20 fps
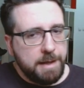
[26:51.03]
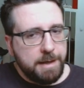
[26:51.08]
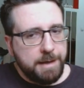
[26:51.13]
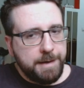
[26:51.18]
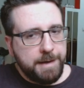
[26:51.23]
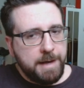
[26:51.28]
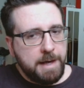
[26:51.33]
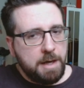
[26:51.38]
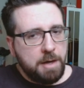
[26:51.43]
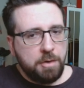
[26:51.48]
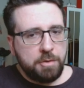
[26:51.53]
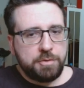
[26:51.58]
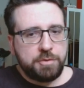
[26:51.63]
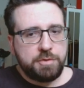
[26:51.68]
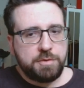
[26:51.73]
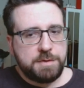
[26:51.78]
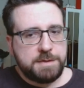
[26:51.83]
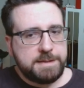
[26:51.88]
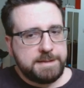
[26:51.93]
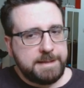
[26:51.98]
Now,
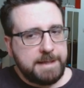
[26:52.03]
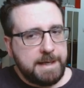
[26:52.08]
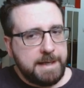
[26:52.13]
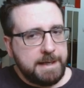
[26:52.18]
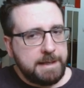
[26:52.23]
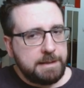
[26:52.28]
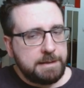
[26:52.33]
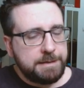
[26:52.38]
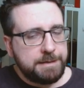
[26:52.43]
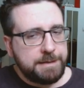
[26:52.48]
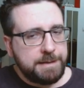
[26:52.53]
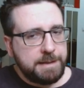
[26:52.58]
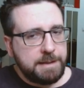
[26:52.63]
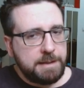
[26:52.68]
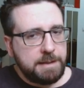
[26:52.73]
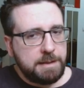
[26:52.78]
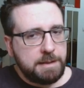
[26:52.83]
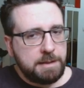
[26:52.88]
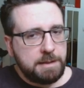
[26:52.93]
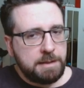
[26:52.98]
to style
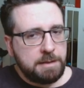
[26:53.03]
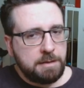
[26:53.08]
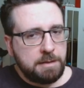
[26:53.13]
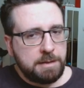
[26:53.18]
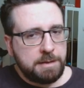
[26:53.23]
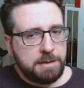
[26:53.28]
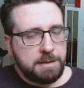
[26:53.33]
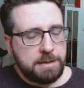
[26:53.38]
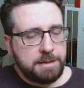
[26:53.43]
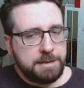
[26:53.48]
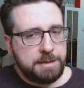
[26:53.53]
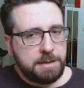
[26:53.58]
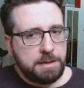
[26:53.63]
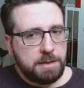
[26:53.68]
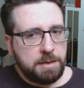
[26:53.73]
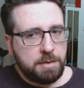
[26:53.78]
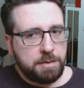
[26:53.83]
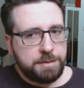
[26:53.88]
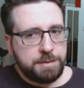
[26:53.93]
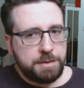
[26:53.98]
the
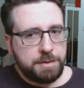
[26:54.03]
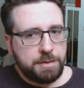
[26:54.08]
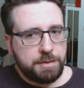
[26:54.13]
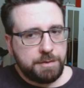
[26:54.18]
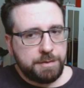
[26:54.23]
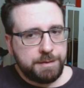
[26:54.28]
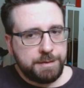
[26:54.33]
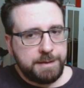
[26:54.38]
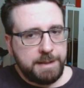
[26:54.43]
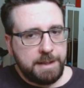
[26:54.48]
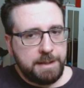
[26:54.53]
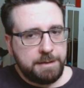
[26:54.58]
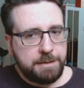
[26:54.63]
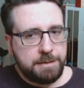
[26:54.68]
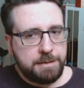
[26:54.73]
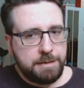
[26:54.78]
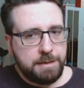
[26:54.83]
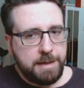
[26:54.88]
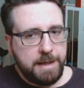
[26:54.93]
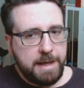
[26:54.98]
audio
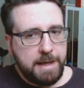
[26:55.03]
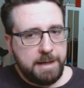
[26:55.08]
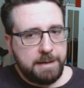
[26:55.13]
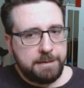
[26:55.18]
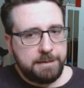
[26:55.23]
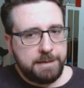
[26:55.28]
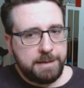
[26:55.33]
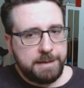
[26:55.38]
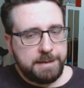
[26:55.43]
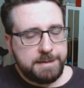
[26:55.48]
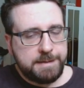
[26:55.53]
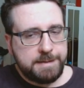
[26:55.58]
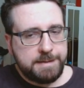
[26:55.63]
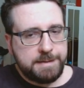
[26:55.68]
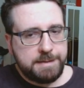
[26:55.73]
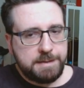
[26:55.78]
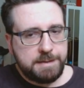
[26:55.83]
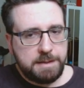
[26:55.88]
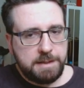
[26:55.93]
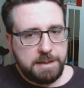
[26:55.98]
container and
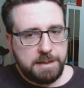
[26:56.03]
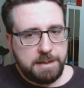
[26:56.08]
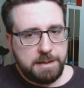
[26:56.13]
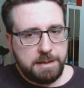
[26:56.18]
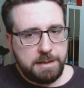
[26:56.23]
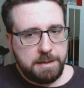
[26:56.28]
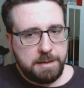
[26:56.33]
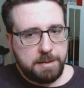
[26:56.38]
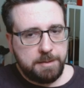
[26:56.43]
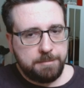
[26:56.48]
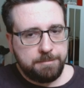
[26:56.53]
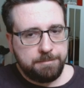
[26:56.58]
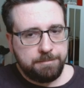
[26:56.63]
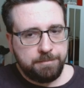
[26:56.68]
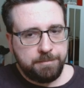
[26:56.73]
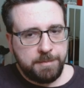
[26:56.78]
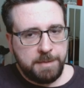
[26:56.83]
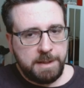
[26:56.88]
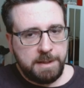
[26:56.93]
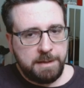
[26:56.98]
its
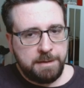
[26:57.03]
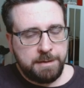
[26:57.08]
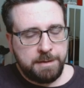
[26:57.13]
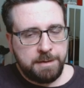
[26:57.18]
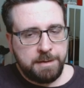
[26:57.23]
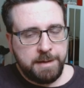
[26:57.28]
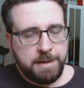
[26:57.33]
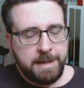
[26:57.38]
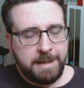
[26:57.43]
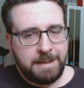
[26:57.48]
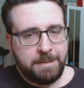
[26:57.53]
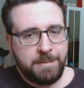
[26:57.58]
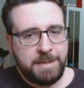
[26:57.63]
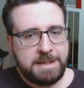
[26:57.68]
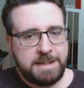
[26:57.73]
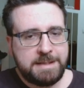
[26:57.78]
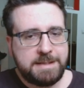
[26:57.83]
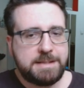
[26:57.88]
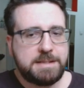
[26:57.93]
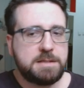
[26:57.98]
inner
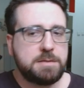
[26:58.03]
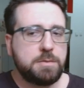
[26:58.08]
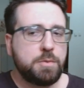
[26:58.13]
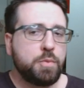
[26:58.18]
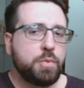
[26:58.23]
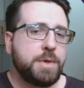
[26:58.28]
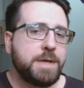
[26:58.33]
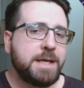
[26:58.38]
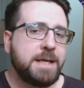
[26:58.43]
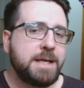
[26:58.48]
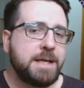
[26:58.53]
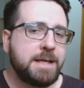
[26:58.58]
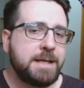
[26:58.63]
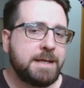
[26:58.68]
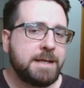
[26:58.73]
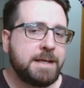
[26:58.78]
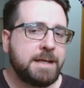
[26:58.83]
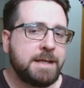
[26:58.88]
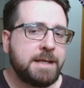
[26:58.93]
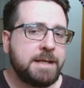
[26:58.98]
elements, we
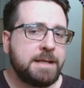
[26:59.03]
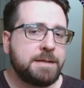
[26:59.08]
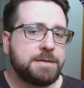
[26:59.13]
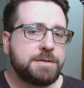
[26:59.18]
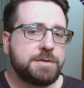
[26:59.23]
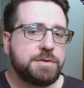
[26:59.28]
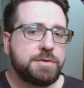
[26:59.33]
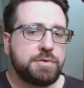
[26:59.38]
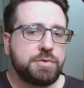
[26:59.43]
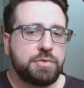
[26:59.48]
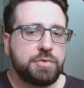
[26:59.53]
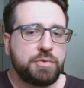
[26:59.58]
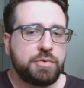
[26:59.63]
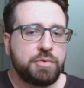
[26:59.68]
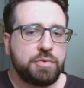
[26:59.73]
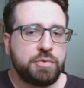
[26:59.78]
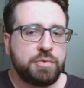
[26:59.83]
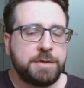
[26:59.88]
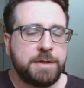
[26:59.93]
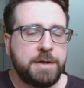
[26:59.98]
need
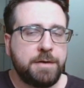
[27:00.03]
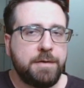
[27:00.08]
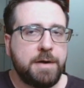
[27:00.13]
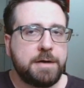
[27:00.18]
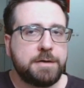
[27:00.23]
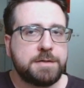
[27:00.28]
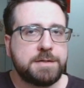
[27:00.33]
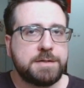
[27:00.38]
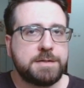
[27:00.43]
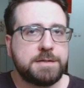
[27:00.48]
to. There are